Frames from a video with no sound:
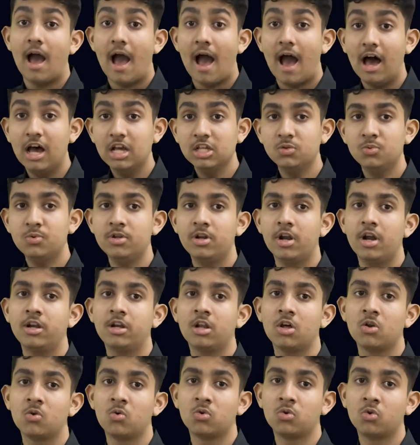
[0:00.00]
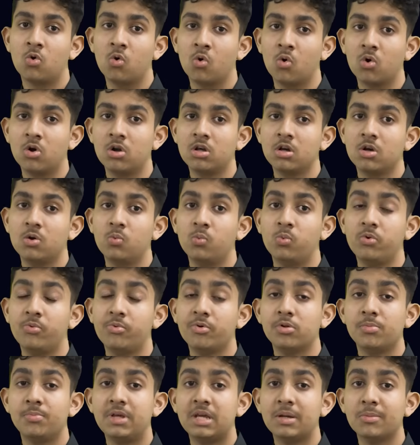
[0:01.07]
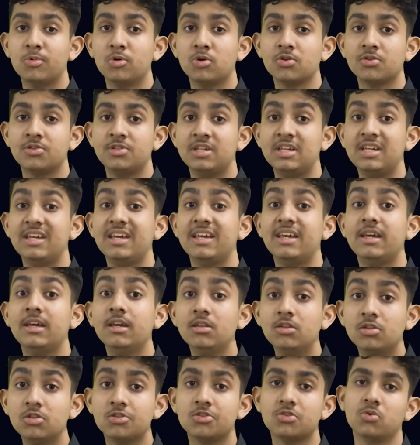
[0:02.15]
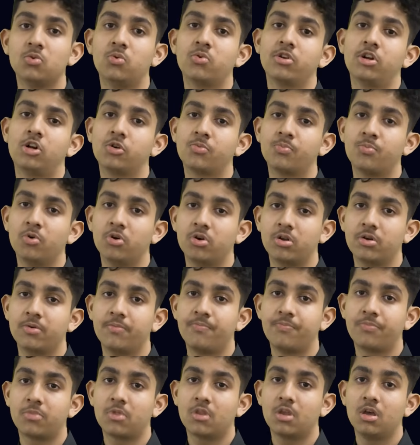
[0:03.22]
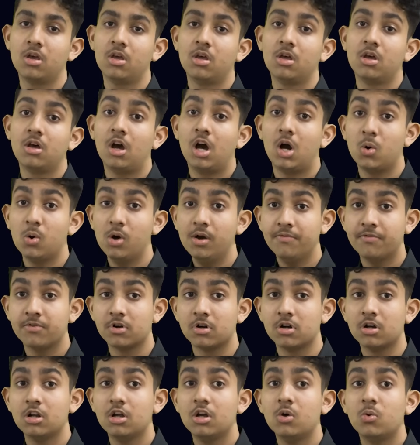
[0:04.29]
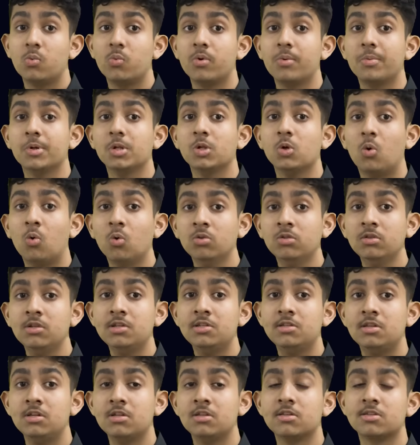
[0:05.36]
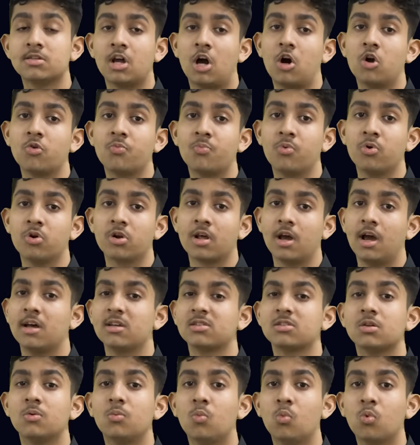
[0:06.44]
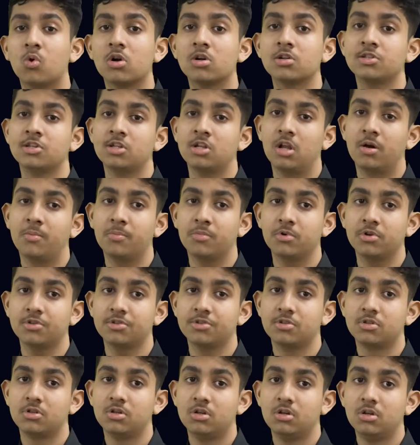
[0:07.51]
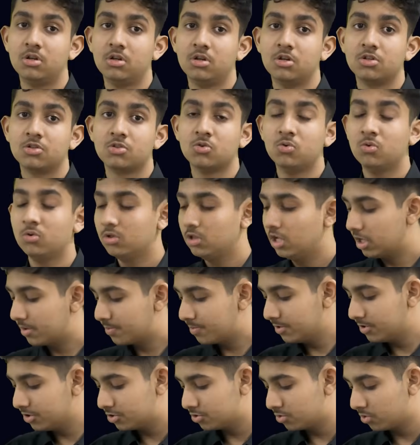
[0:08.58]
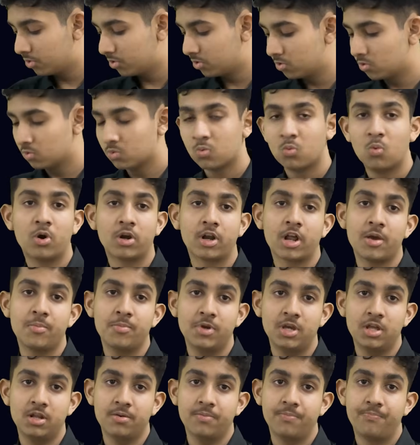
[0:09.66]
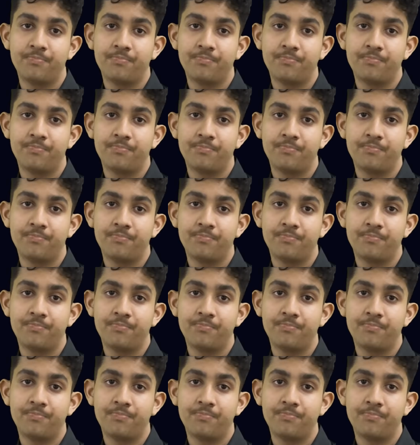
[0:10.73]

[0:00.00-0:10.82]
as we write our own code, we will be able to see its own output. However, we will only see this output as some words and numbers. So let me show you what I mean.